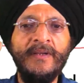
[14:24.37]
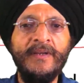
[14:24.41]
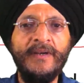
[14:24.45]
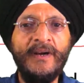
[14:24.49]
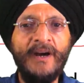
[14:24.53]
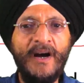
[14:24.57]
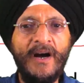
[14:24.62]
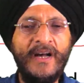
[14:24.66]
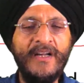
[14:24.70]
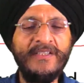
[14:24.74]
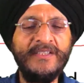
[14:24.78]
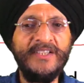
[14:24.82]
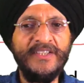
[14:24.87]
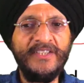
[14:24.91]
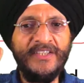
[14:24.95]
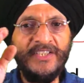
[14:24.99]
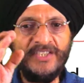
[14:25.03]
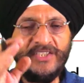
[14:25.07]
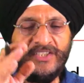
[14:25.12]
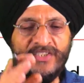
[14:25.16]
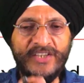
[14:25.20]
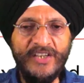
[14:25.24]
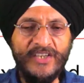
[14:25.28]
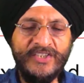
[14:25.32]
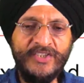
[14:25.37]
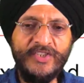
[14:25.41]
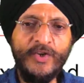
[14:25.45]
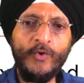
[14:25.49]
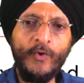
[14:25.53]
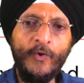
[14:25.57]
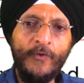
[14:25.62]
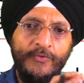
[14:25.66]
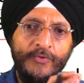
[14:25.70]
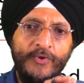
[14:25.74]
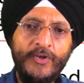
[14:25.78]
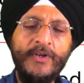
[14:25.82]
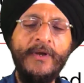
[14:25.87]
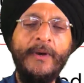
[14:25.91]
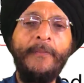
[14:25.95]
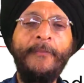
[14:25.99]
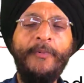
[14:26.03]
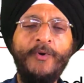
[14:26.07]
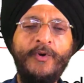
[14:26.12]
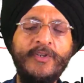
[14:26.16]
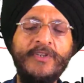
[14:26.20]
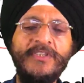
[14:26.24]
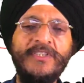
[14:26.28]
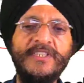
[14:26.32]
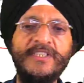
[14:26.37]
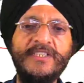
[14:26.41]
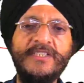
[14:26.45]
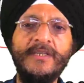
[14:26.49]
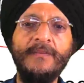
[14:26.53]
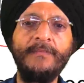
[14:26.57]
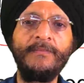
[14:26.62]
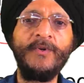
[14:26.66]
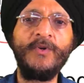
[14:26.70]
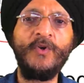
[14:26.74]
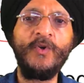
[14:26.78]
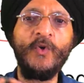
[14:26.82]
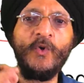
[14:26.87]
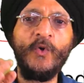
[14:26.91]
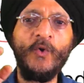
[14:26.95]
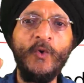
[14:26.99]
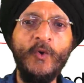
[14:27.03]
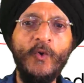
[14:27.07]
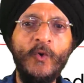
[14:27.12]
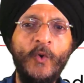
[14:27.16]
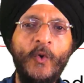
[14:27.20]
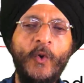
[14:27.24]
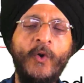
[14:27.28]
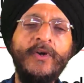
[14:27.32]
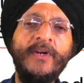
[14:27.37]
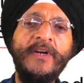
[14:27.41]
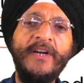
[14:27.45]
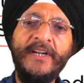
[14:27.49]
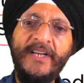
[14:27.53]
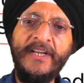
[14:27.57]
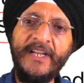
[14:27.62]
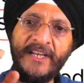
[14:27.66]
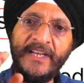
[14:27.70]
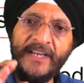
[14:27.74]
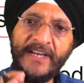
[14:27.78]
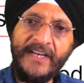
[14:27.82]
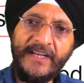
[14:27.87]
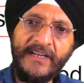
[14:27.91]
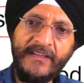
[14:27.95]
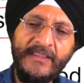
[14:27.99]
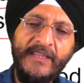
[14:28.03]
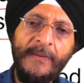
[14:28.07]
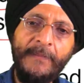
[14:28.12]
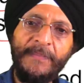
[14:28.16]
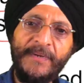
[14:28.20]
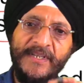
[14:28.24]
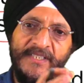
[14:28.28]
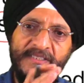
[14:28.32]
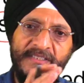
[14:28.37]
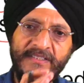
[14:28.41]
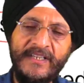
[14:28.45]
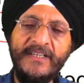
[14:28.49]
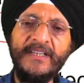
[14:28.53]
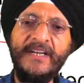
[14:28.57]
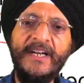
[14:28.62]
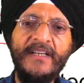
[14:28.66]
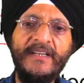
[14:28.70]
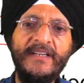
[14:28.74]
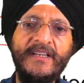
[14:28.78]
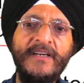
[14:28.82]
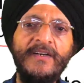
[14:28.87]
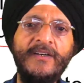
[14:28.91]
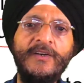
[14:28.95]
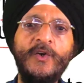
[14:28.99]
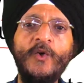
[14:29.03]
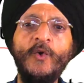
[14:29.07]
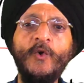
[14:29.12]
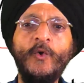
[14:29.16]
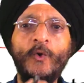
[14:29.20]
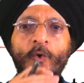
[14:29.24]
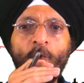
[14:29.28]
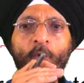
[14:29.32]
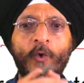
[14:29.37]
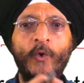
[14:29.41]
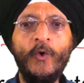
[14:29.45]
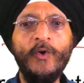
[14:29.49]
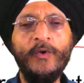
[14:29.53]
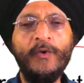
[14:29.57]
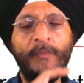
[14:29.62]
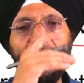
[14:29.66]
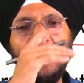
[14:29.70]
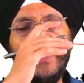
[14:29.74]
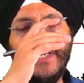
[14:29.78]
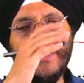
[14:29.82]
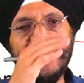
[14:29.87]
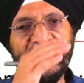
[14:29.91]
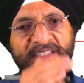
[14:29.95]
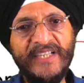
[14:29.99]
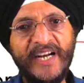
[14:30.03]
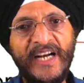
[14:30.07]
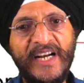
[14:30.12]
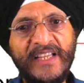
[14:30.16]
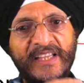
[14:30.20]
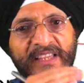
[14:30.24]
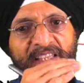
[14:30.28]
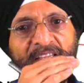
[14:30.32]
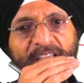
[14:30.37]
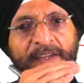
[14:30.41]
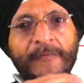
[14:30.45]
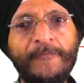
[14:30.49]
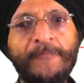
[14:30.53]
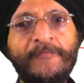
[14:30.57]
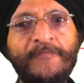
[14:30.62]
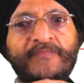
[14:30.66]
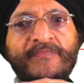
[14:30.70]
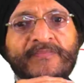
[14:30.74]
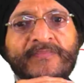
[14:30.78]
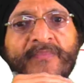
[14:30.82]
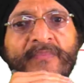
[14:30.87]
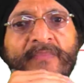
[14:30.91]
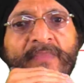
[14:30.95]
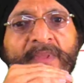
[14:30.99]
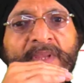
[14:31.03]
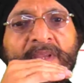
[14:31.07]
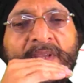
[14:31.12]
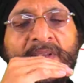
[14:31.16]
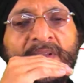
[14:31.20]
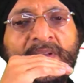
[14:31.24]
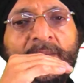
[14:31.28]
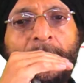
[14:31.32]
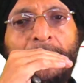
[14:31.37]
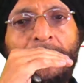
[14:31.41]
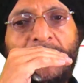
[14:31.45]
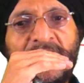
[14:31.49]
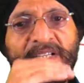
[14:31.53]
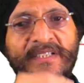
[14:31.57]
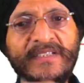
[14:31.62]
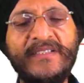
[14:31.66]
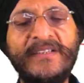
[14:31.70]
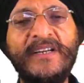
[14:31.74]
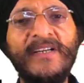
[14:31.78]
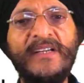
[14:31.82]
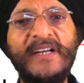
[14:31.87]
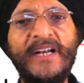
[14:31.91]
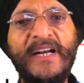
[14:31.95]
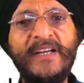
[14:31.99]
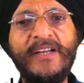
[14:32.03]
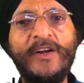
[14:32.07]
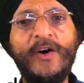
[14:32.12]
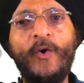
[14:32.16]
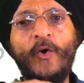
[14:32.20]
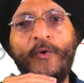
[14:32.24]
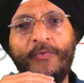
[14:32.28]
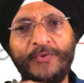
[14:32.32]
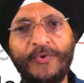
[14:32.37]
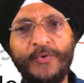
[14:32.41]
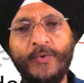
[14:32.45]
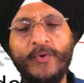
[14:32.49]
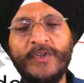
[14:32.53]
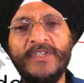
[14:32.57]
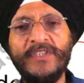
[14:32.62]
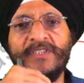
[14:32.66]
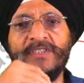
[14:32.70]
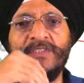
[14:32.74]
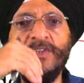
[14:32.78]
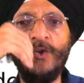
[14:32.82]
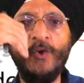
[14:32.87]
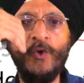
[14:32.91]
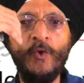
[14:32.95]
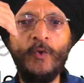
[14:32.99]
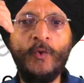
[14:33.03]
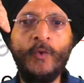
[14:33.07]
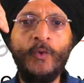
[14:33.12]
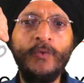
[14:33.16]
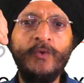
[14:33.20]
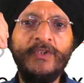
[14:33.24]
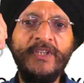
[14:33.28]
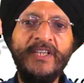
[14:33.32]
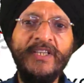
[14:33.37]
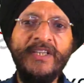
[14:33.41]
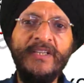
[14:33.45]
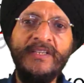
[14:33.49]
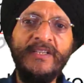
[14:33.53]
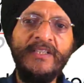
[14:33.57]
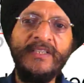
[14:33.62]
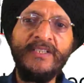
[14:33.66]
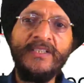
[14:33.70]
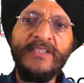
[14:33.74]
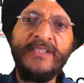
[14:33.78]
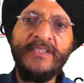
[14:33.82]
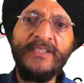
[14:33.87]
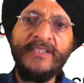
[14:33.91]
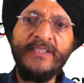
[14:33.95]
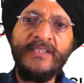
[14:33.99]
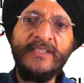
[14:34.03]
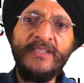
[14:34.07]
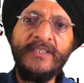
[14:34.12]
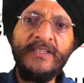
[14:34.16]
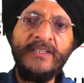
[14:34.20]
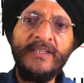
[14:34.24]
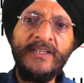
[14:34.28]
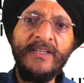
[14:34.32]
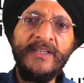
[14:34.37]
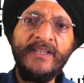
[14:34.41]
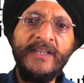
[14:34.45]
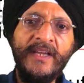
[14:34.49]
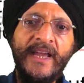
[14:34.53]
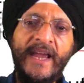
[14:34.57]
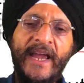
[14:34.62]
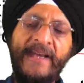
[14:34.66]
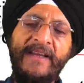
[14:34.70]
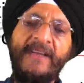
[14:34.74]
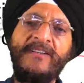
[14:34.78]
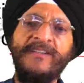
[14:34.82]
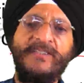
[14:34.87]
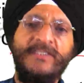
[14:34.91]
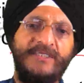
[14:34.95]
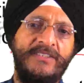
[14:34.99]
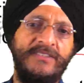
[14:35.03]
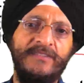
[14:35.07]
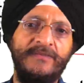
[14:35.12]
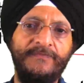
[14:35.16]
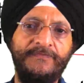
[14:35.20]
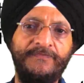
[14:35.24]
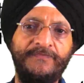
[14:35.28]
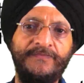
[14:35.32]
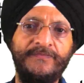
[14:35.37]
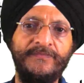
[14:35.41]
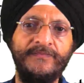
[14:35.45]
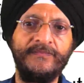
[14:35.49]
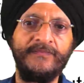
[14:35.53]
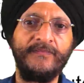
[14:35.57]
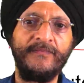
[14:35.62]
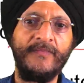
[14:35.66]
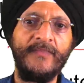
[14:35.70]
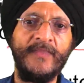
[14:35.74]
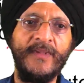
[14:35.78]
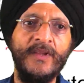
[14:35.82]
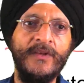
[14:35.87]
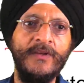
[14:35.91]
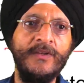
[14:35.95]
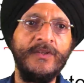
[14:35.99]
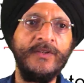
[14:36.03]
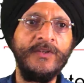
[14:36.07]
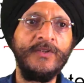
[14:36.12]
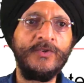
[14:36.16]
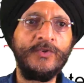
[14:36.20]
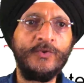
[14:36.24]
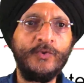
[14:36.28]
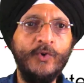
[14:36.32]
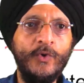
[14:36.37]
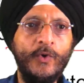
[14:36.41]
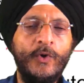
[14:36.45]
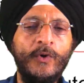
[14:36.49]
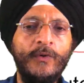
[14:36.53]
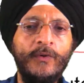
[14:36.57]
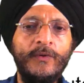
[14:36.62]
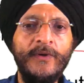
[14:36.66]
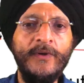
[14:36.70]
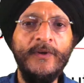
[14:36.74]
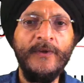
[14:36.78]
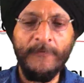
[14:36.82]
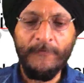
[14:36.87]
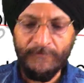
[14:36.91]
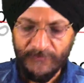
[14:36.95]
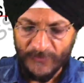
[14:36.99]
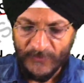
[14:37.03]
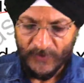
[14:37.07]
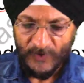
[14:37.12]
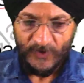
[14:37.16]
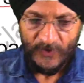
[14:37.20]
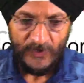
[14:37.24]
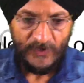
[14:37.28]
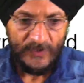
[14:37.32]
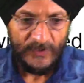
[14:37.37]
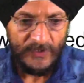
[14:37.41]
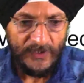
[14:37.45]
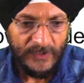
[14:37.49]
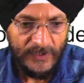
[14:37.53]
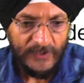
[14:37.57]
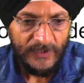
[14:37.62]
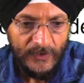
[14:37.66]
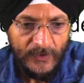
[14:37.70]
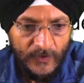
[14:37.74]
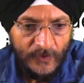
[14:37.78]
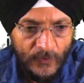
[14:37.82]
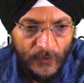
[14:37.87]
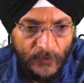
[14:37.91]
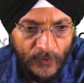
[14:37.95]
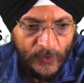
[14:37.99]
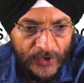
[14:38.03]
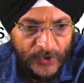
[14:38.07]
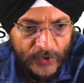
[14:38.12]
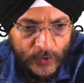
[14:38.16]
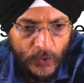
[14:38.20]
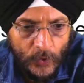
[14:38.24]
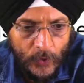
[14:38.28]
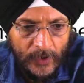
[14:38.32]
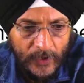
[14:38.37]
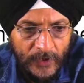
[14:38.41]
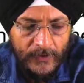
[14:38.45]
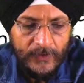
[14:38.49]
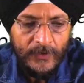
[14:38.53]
cause destruction of your computer system, or delete the personal data, or may send the personal data of yours to the hackers. So we should